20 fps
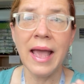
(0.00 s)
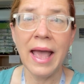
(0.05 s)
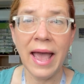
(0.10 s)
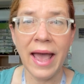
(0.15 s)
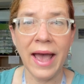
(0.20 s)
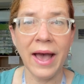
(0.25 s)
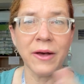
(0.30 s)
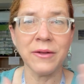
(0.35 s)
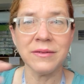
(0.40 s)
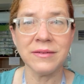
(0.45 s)

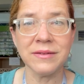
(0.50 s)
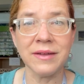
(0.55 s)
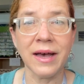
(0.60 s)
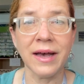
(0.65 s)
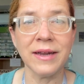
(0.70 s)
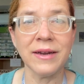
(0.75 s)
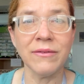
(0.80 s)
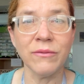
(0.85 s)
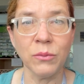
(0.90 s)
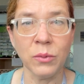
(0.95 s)
outside
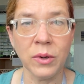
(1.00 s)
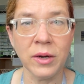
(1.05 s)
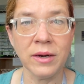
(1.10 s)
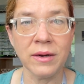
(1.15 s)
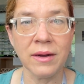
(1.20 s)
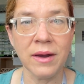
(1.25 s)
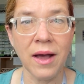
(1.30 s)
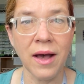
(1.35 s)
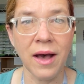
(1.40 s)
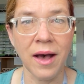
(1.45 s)
of
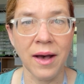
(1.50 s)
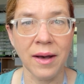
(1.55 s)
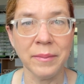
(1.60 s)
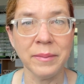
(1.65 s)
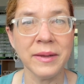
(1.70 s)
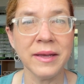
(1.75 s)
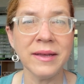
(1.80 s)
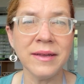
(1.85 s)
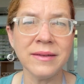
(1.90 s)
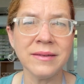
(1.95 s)
work
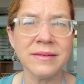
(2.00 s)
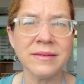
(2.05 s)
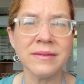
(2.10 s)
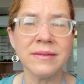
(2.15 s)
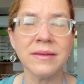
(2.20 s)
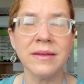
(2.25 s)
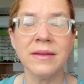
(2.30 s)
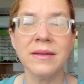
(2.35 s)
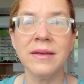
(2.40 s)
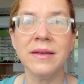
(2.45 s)
hobbies
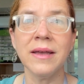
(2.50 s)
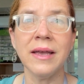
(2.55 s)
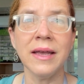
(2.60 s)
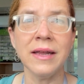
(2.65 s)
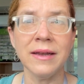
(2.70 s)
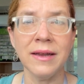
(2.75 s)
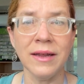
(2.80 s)
and